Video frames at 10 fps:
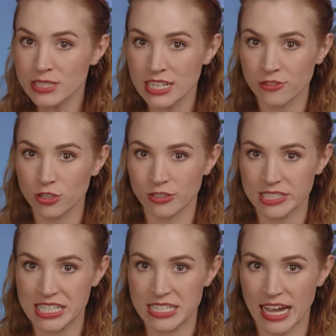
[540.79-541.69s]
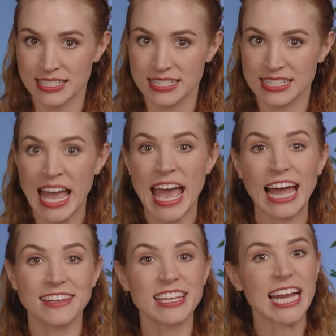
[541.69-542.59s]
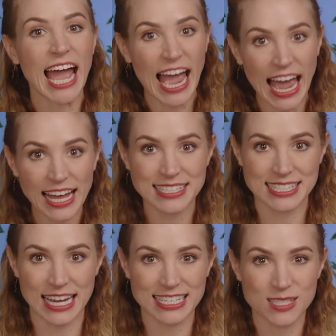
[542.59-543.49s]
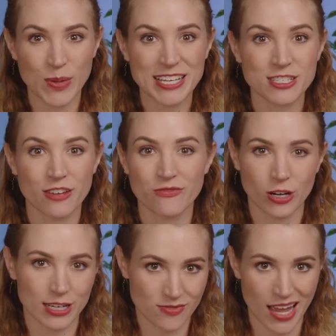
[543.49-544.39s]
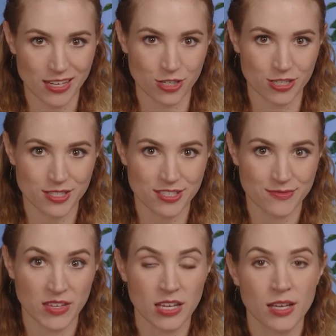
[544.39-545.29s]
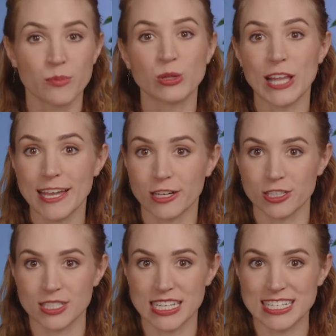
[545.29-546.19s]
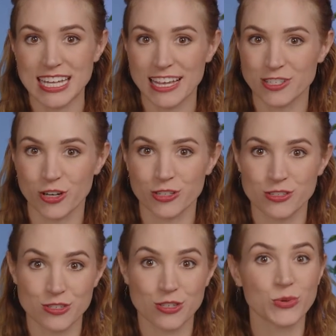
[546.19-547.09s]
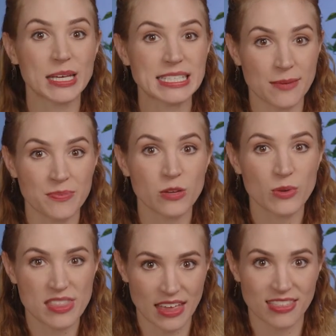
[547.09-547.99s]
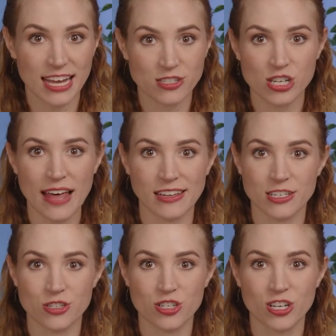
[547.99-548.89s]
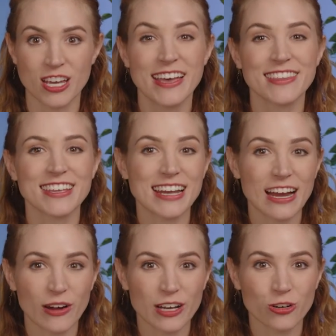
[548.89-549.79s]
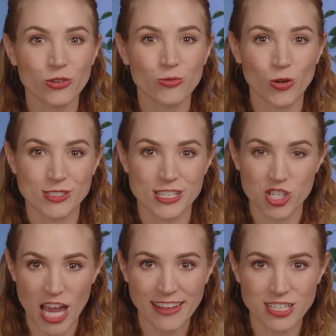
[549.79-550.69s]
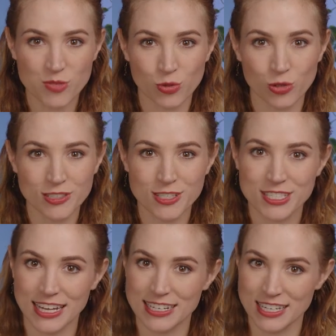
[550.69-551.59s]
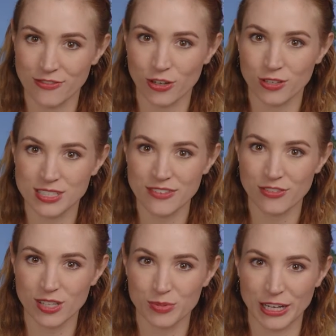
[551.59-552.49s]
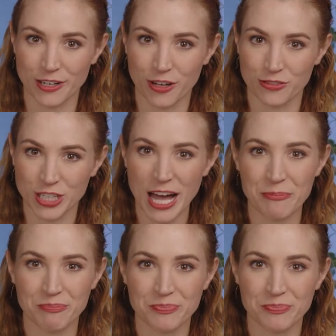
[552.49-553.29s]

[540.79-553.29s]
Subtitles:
difficulty dice, and then adds dice based on various factors. Players then take turns doing something within that challenge. The narrator rolls the challenge pool to set a difficulty for the player to overcome.